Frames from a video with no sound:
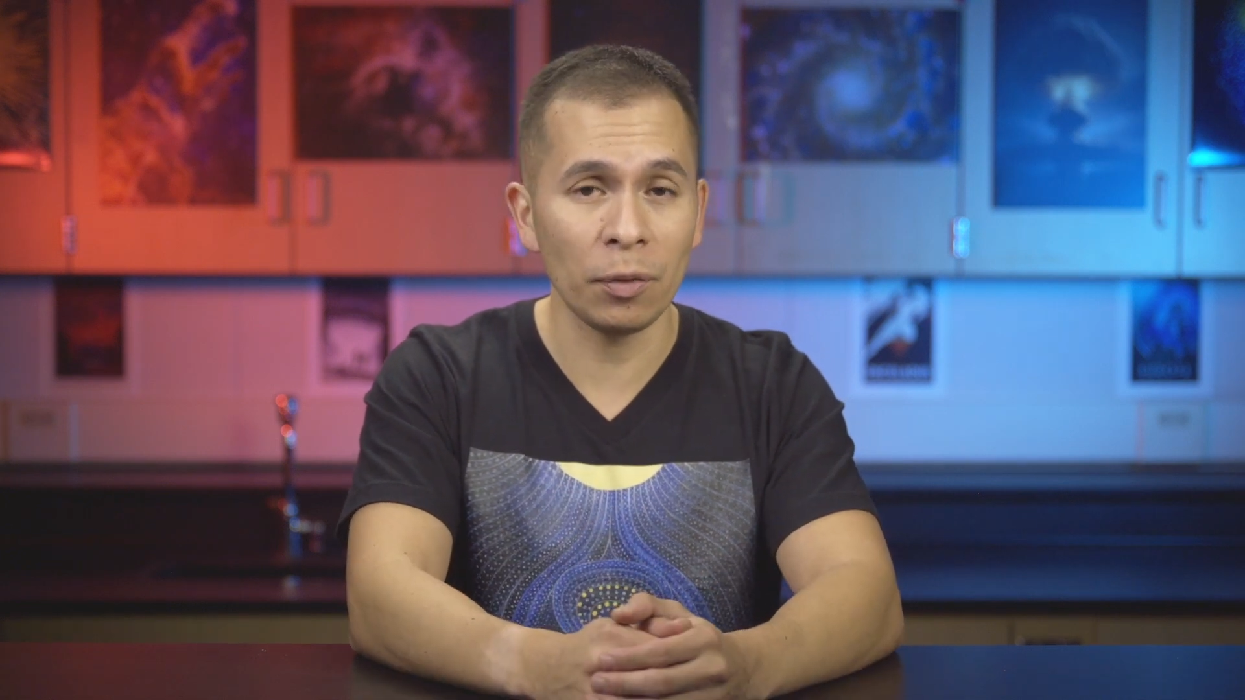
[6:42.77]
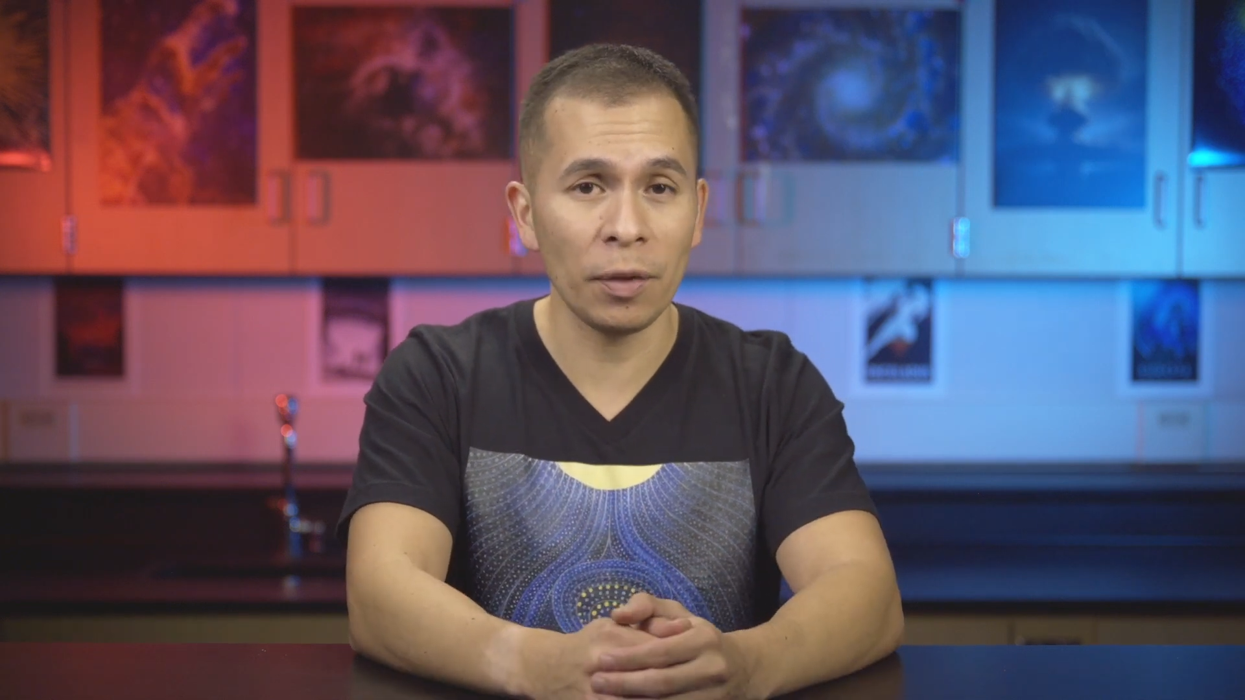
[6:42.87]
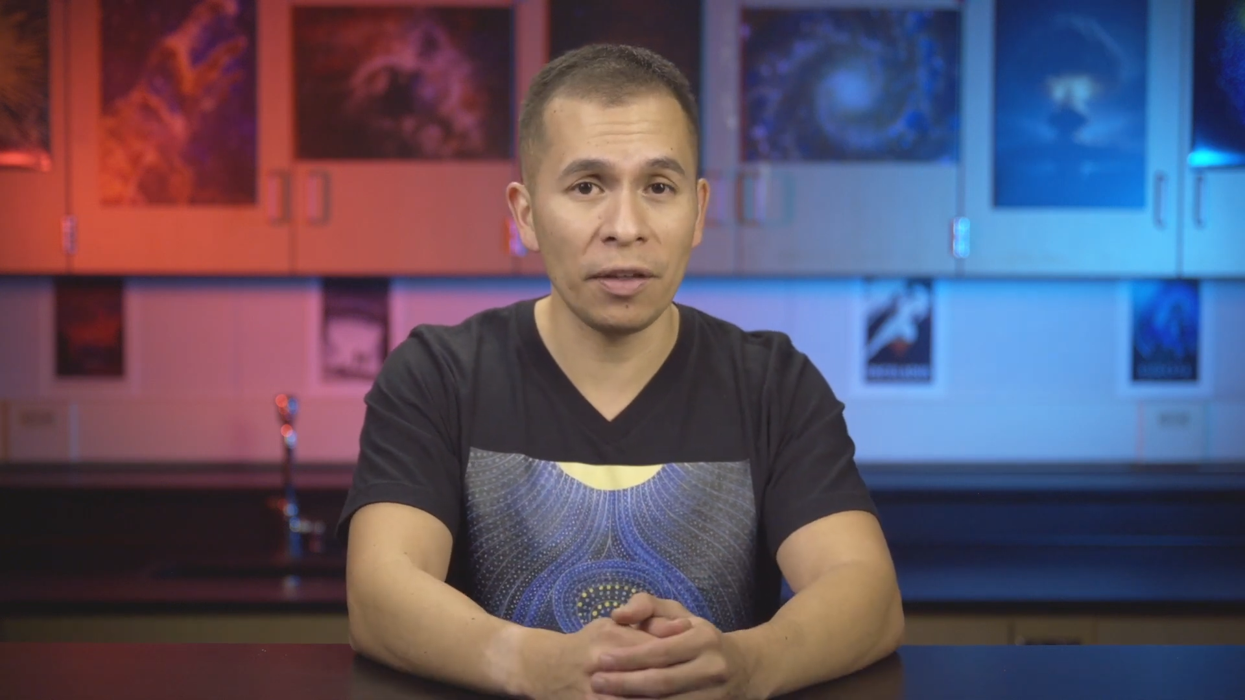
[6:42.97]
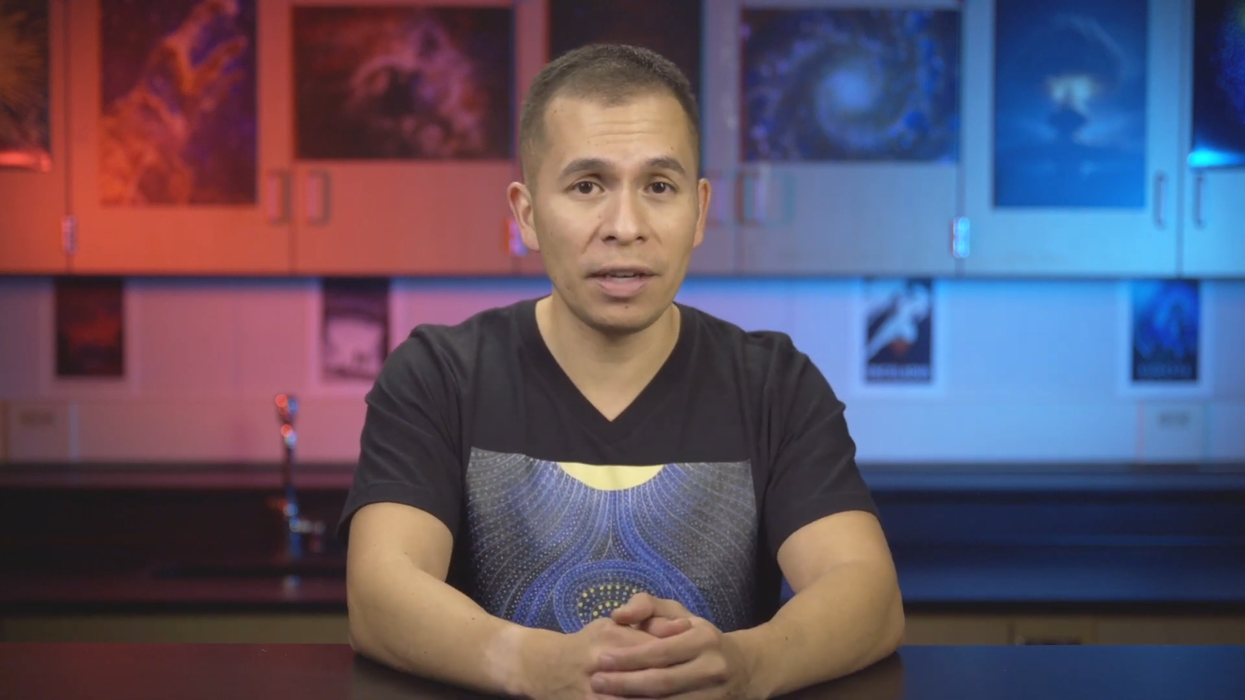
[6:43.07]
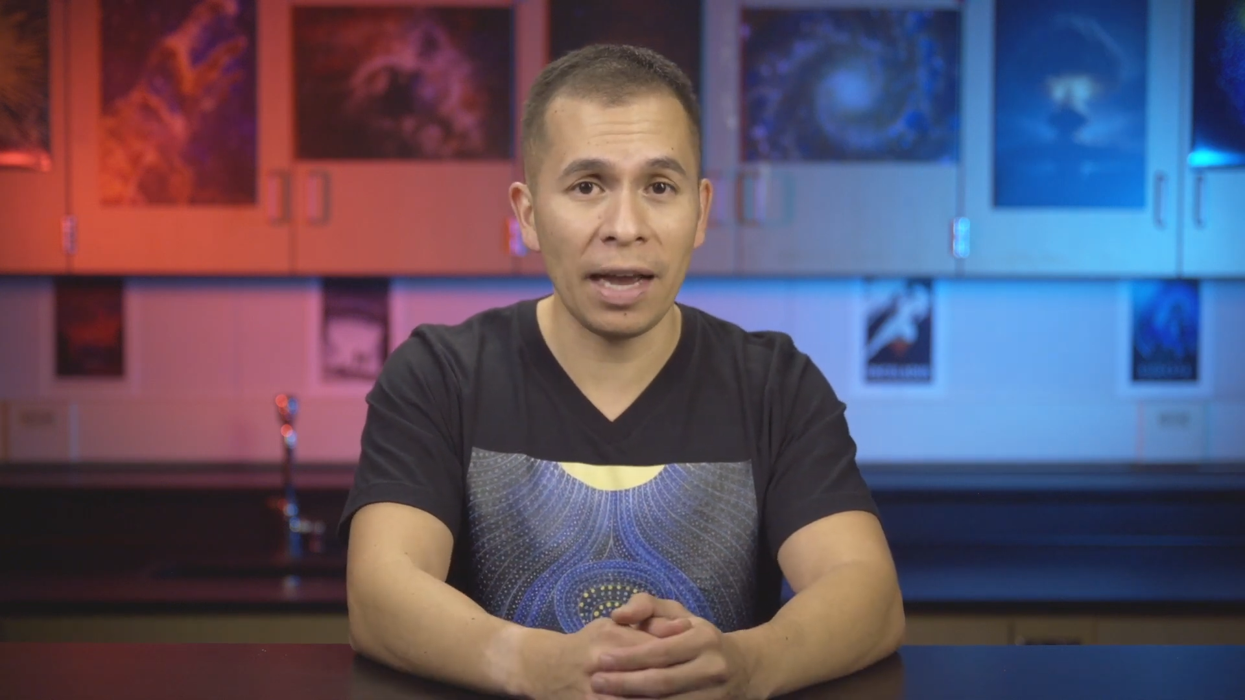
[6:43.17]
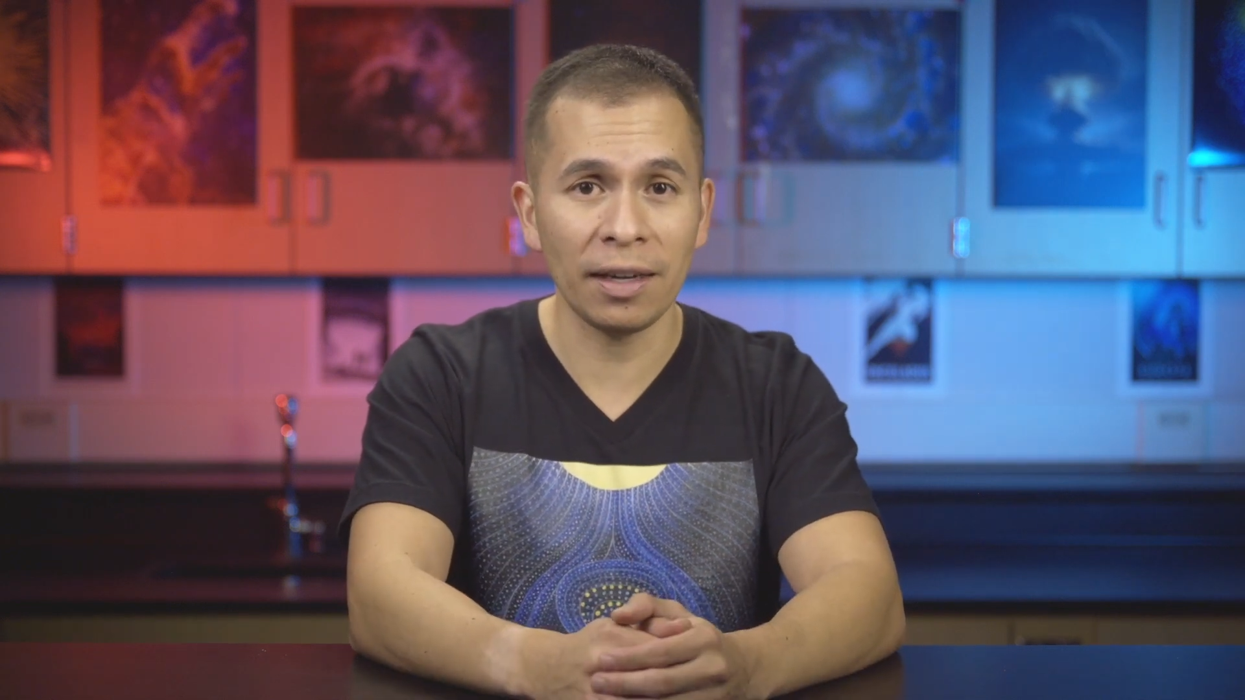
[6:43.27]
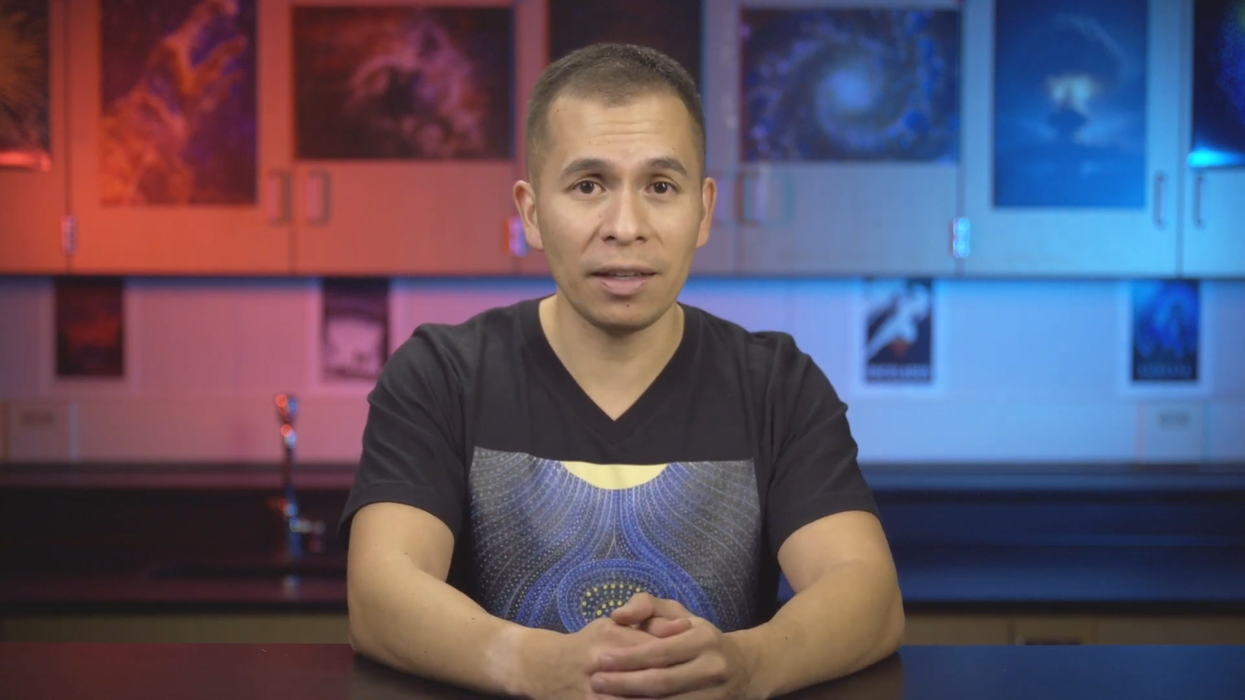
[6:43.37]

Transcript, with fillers: with the data